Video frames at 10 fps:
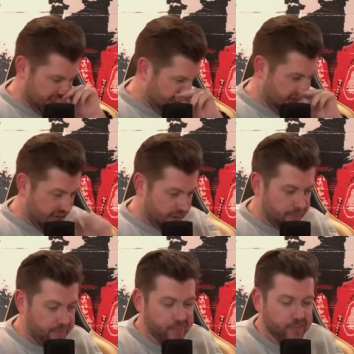
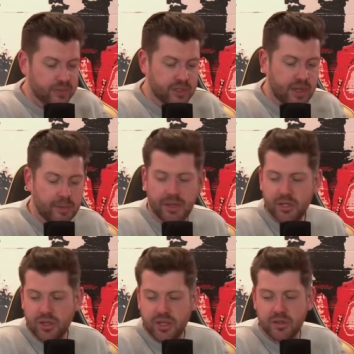So yeah, make
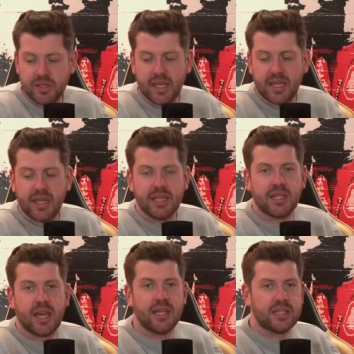sure you do take it easy
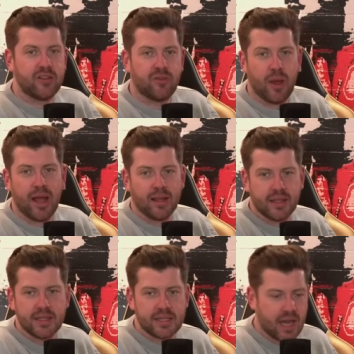and get yourself well
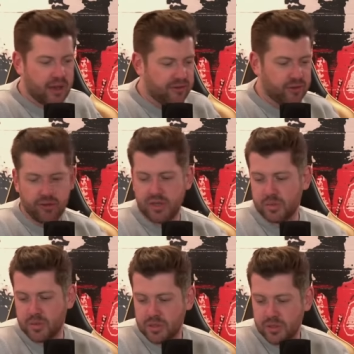in time for
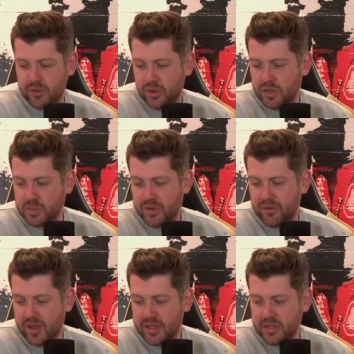Christmas, of course, my
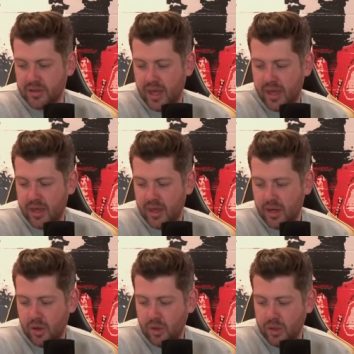friend. So yeah,
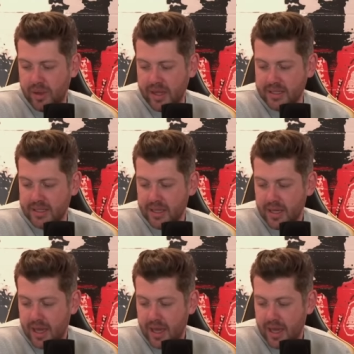all the best.